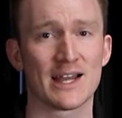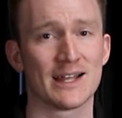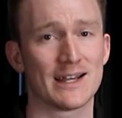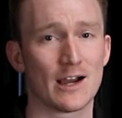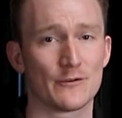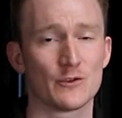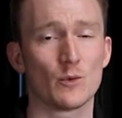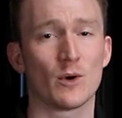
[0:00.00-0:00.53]

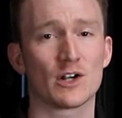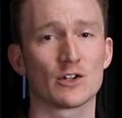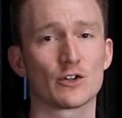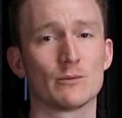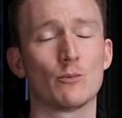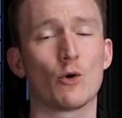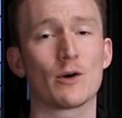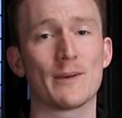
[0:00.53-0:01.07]
Now, if you want to
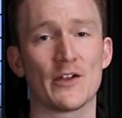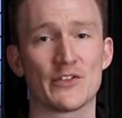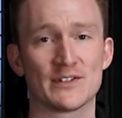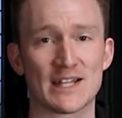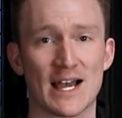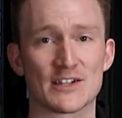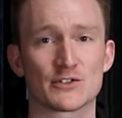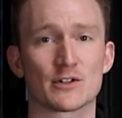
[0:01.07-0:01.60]
learn more about the
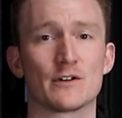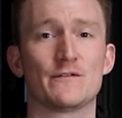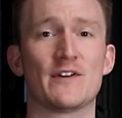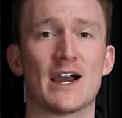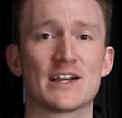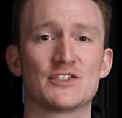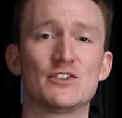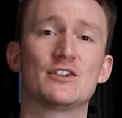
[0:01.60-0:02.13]
Dazzler
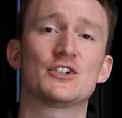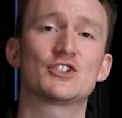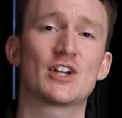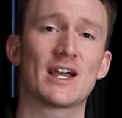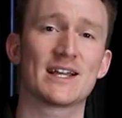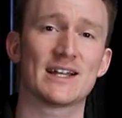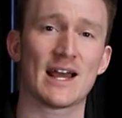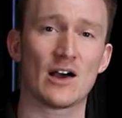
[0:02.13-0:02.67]
FX, you can
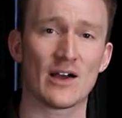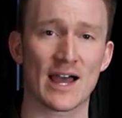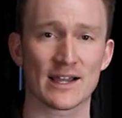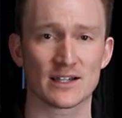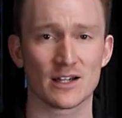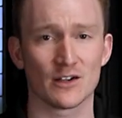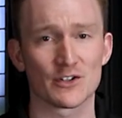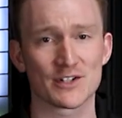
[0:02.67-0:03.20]
check it out
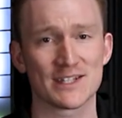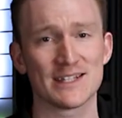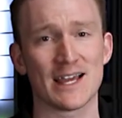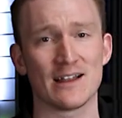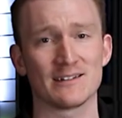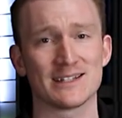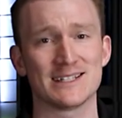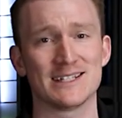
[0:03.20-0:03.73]
at
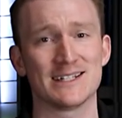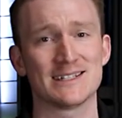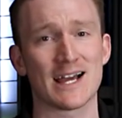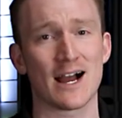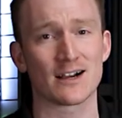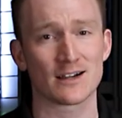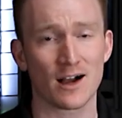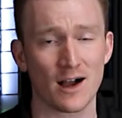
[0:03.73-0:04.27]

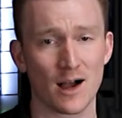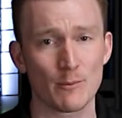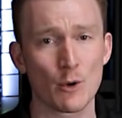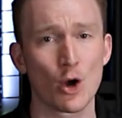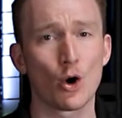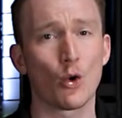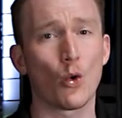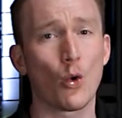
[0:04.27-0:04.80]
colorkeyled.com
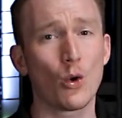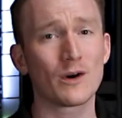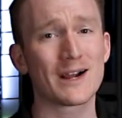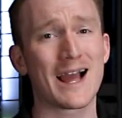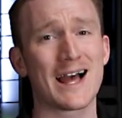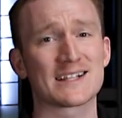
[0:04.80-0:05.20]
or